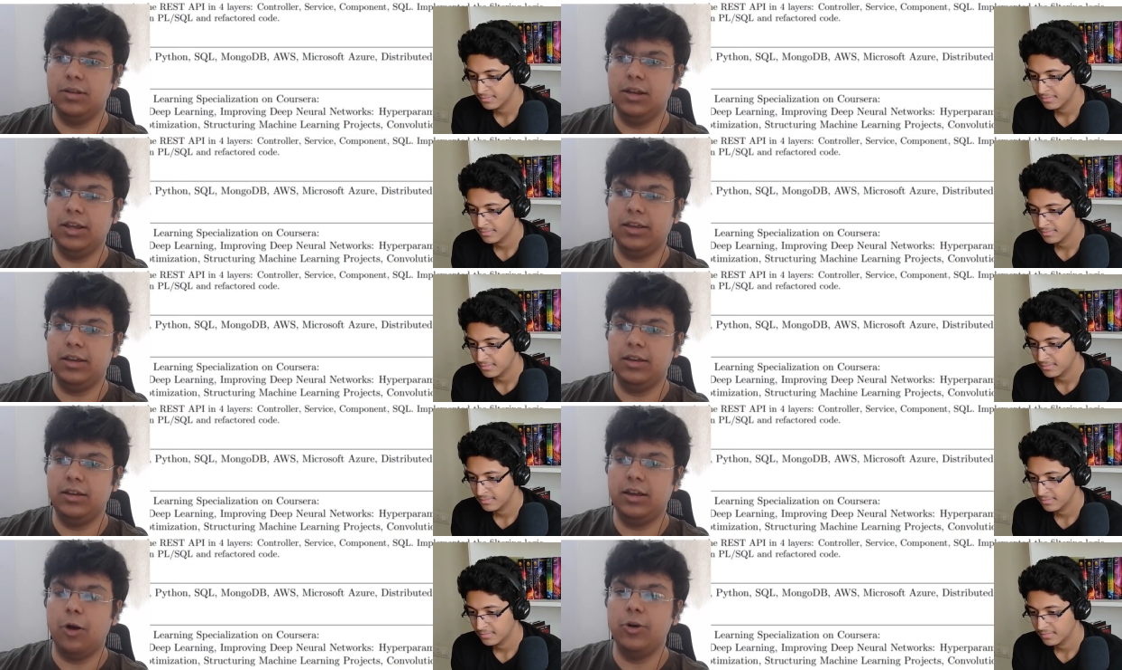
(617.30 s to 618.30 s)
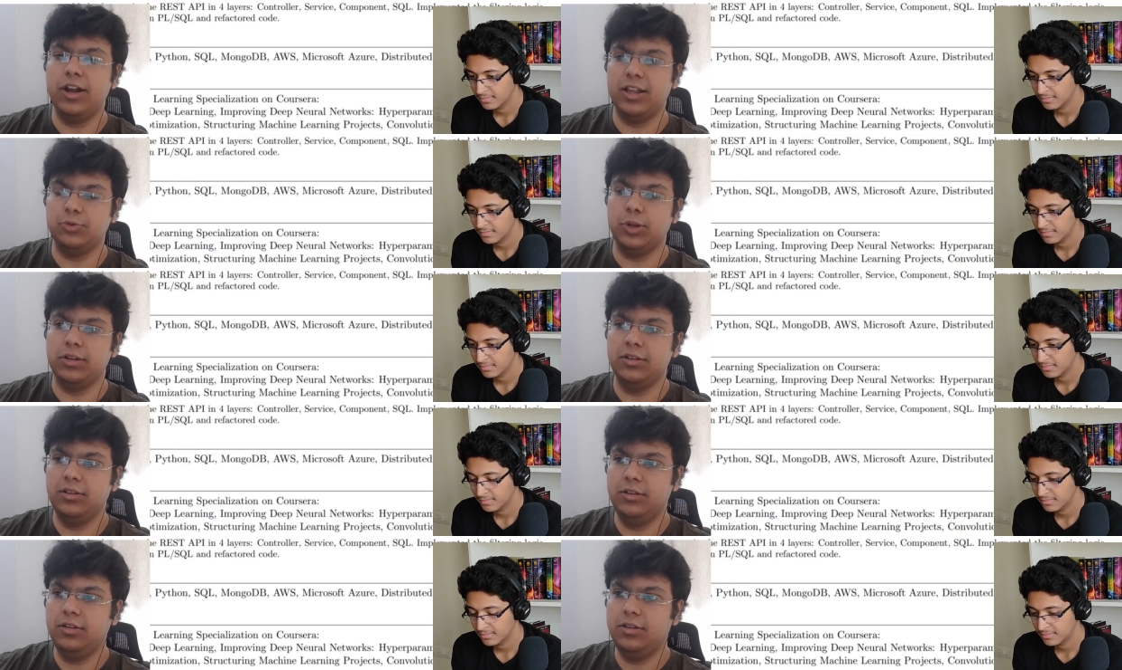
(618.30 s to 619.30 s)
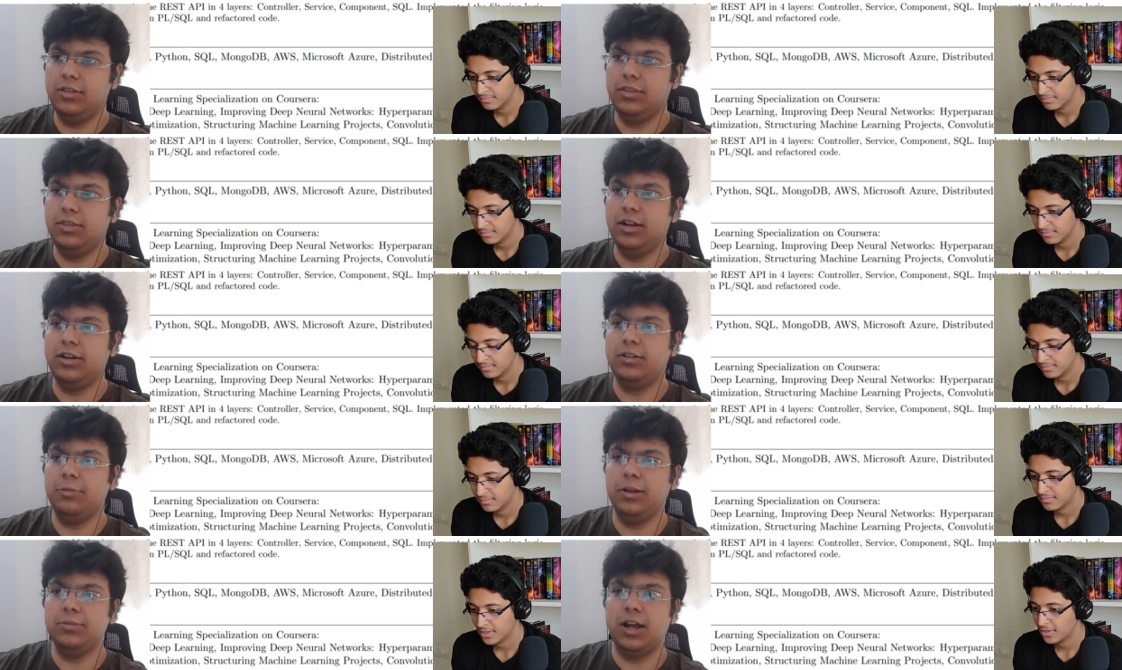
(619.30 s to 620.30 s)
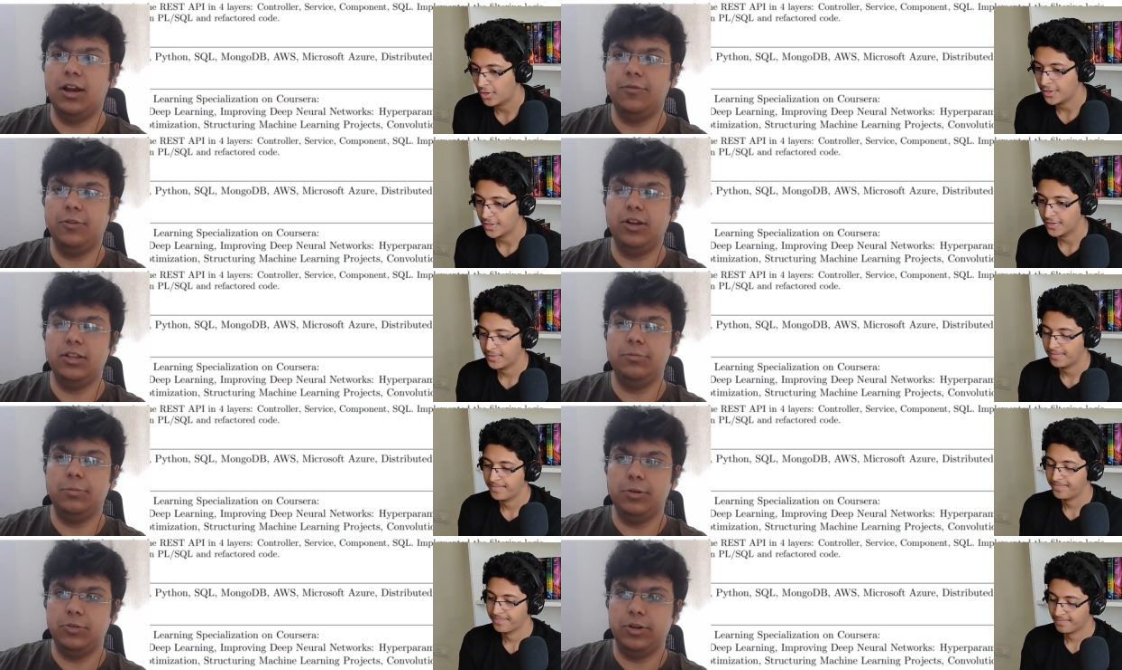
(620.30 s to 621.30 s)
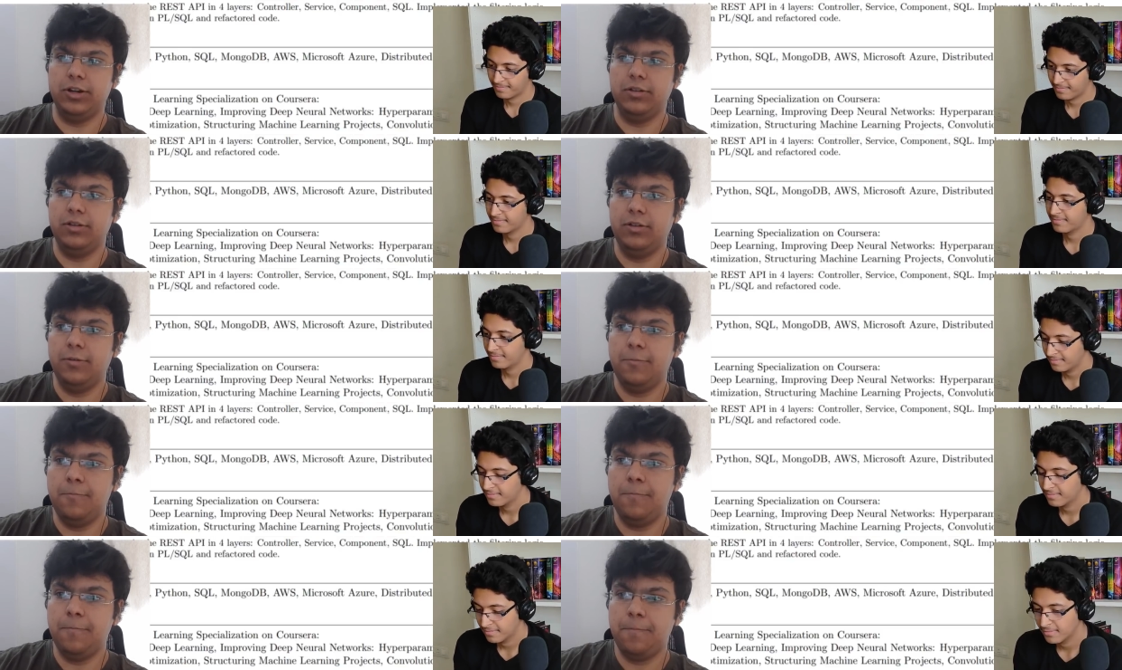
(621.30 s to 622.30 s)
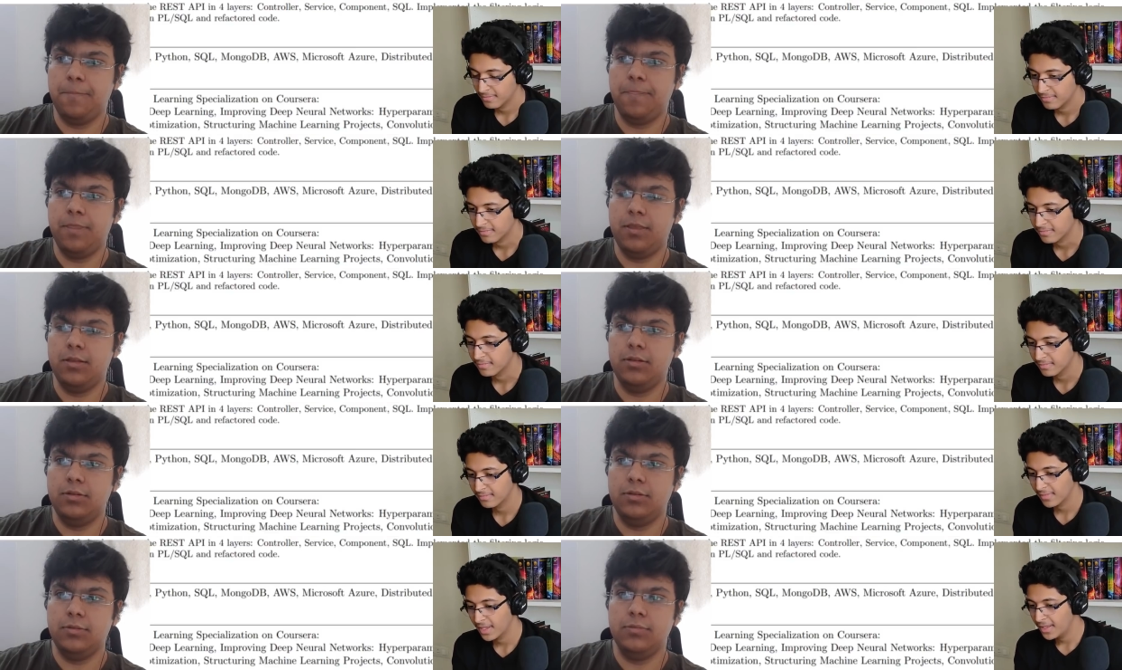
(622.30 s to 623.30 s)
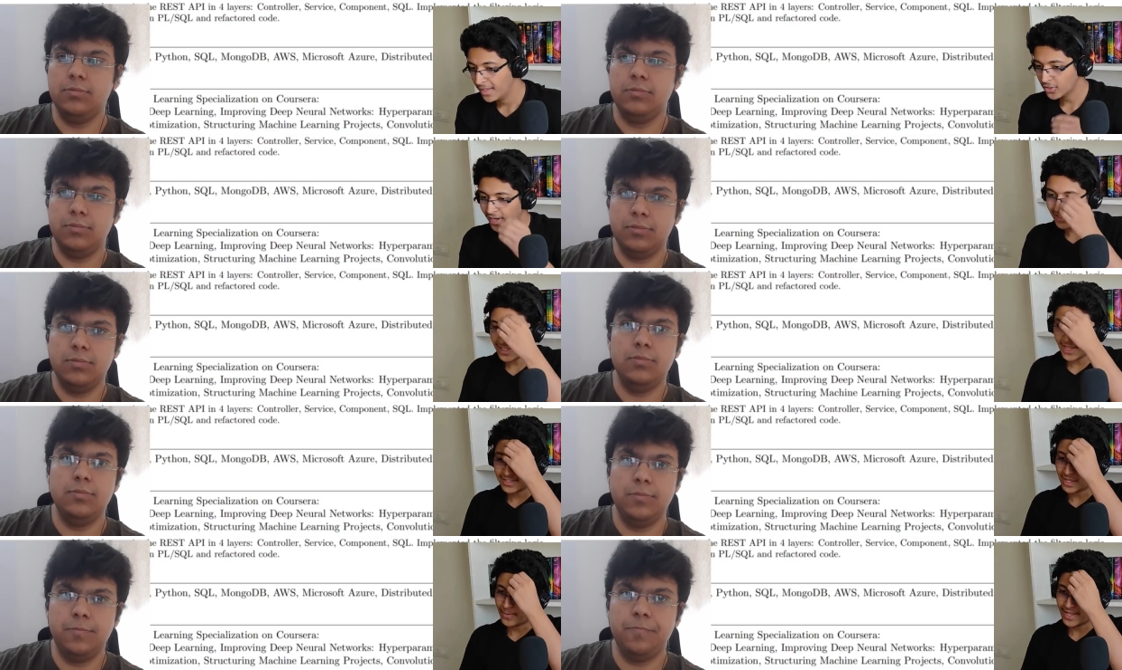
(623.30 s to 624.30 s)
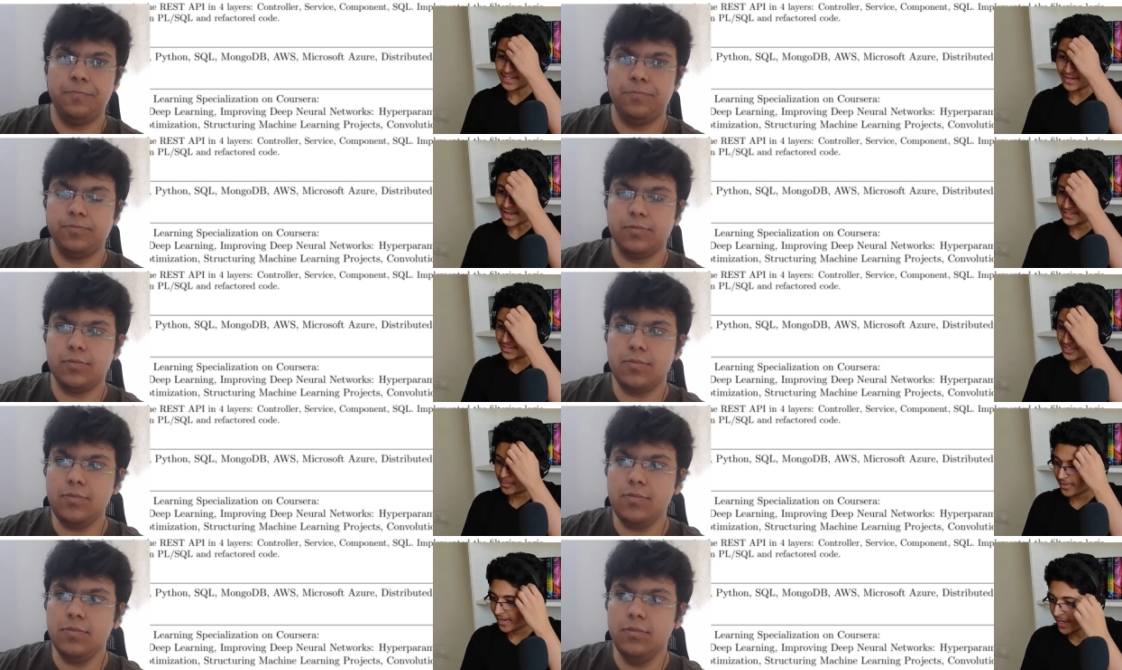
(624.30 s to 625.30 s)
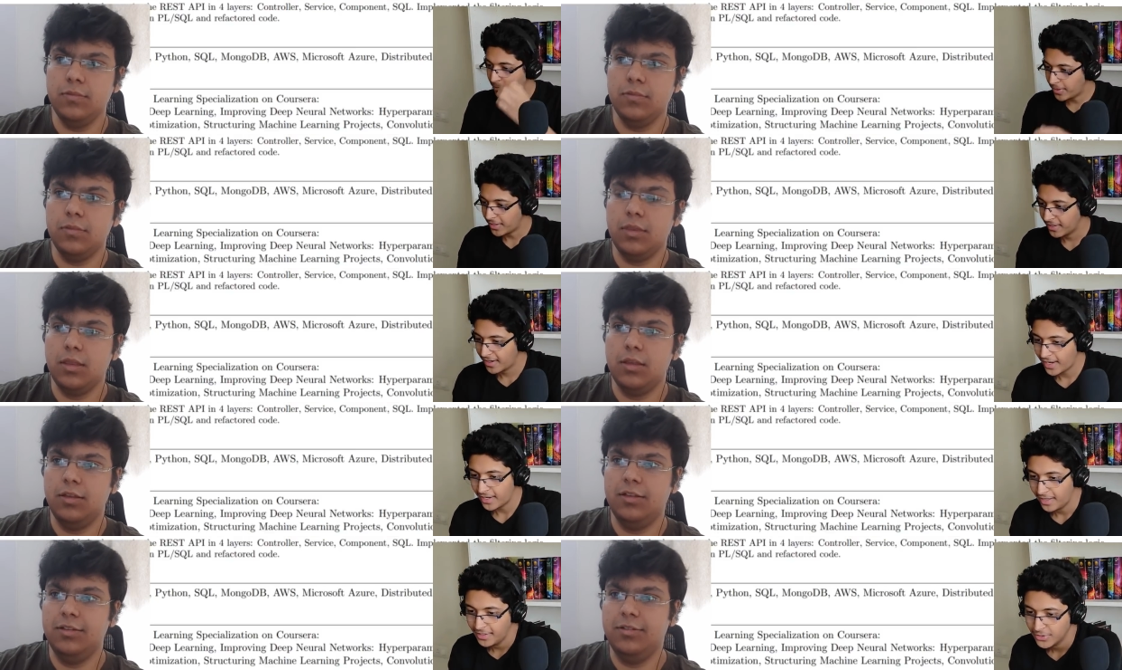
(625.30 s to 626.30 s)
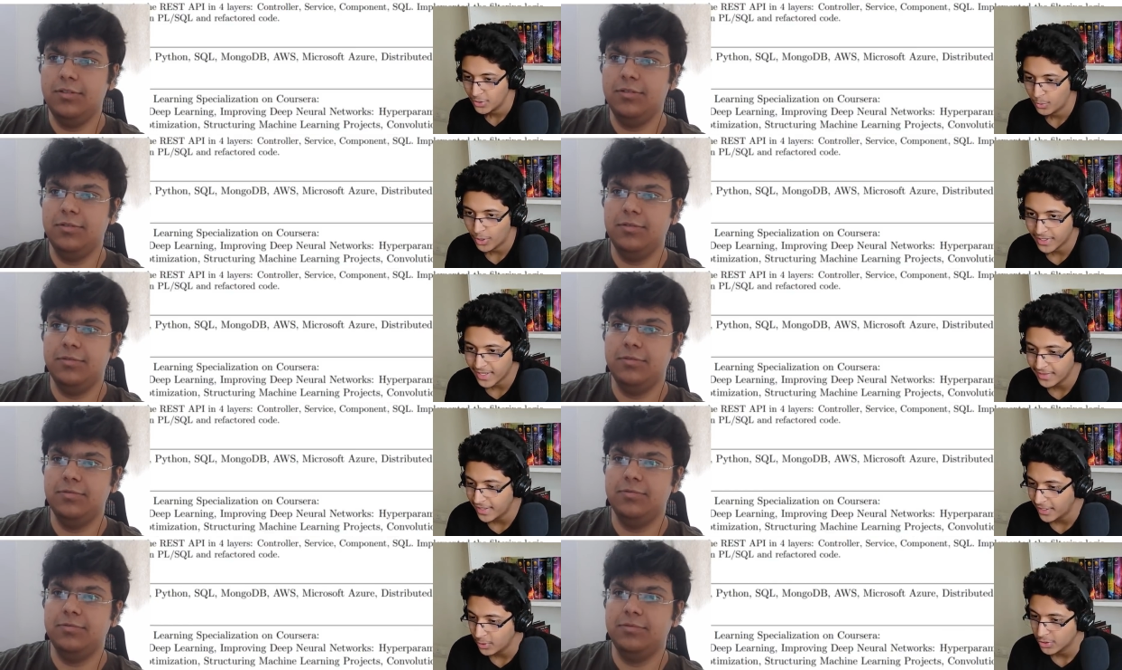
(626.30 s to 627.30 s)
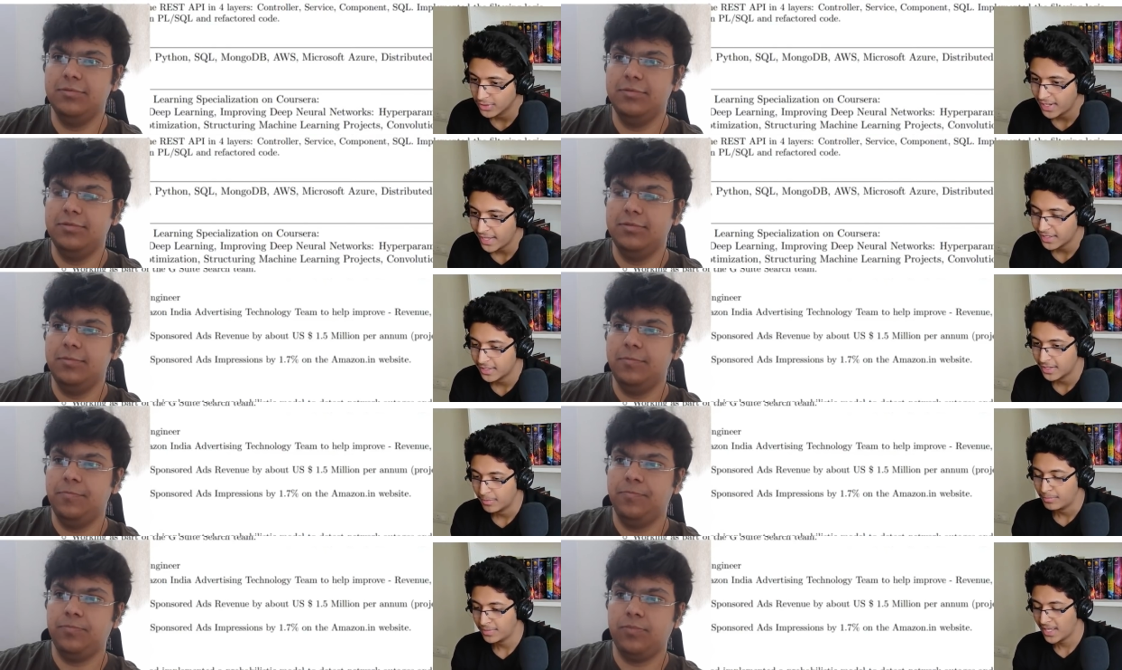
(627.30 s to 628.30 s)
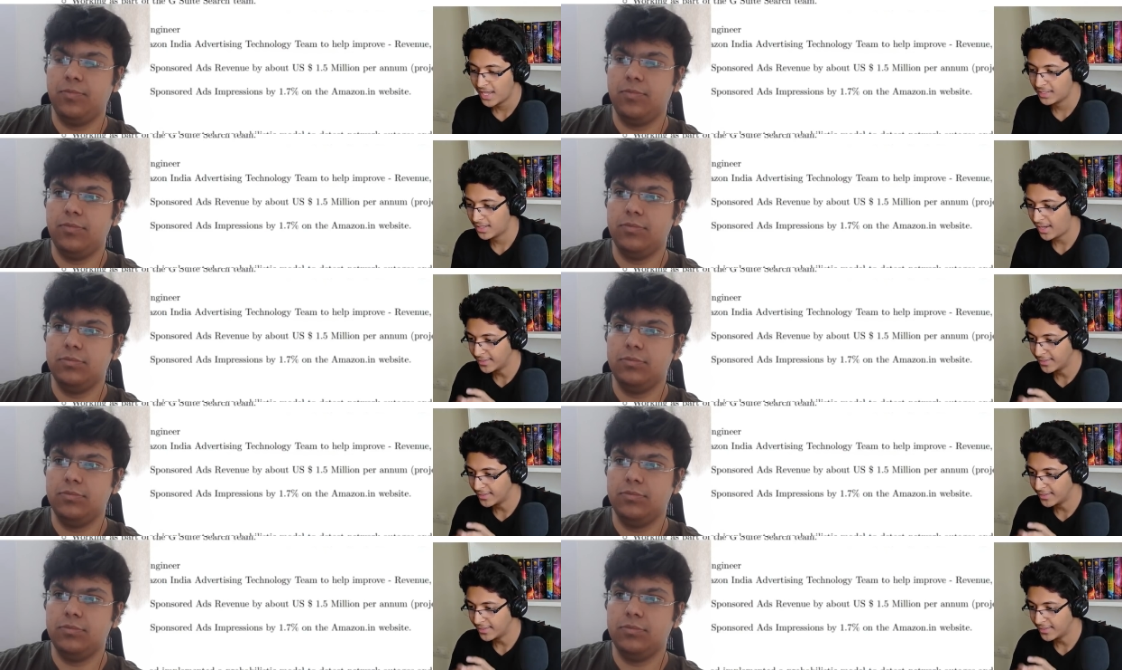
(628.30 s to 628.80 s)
Speaker 1: like crowded as well that it becomes hard Got for it. other people to read
Speaker 2: mm-hmm. so let's say someone has a trash cgpa like me right so what can they do should they like uh, take the